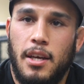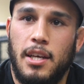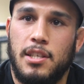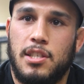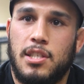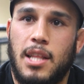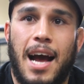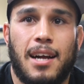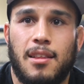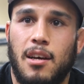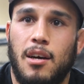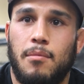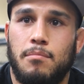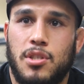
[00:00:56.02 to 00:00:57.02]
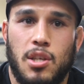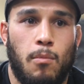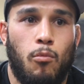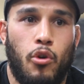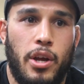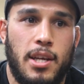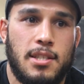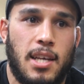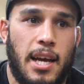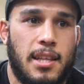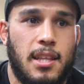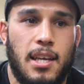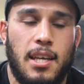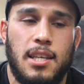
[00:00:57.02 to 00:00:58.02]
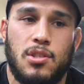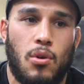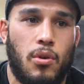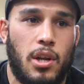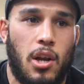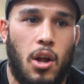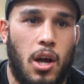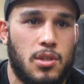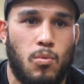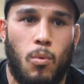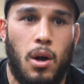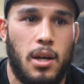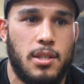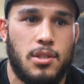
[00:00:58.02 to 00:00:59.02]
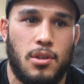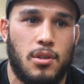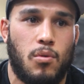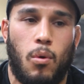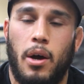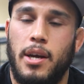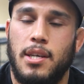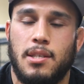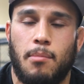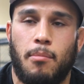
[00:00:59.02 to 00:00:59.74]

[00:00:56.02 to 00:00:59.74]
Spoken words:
He's stacked up some wins. I think he's only lost once or twice.